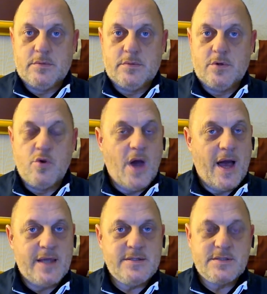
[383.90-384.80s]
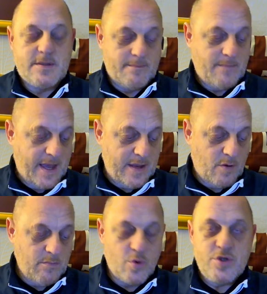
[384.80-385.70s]
who has my
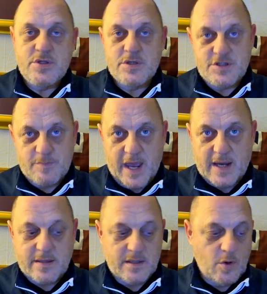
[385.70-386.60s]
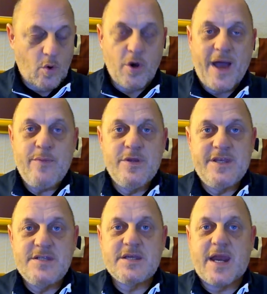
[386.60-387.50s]
utmost respect, or I would
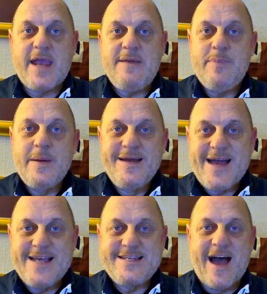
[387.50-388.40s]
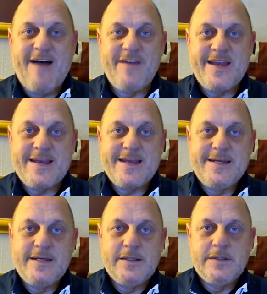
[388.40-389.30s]
describe as having
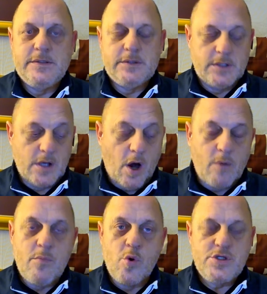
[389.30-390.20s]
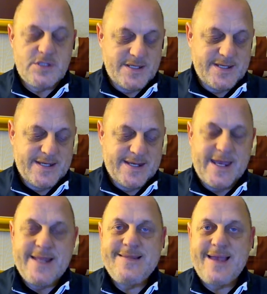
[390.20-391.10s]
utmost
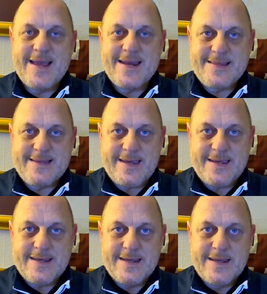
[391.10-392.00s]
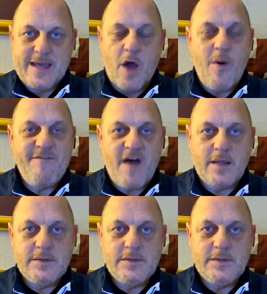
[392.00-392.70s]
integrity. However,